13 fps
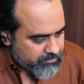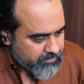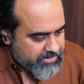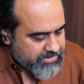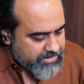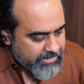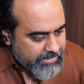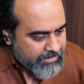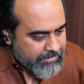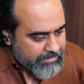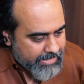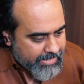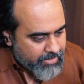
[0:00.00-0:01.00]
This
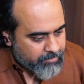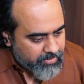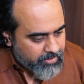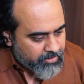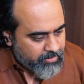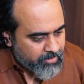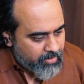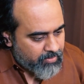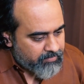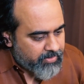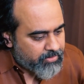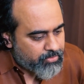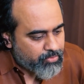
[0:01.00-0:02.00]
inner animal
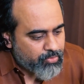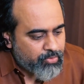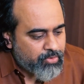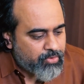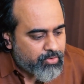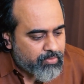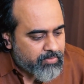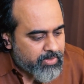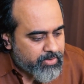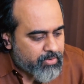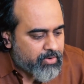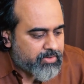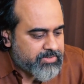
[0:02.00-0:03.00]
will rule over
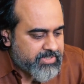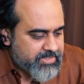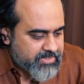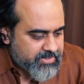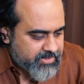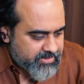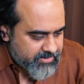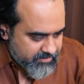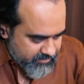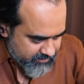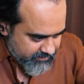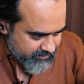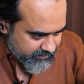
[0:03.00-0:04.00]
your consciousness.
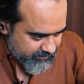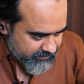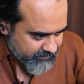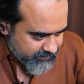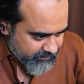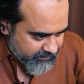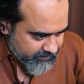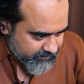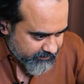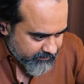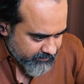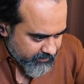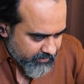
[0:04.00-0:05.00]

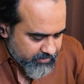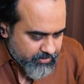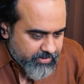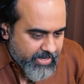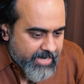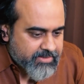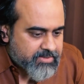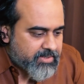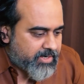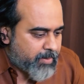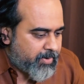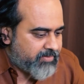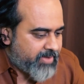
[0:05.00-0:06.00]
So that's a
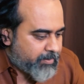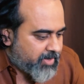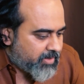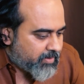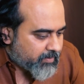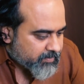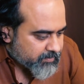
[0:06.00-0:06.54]
double whammy.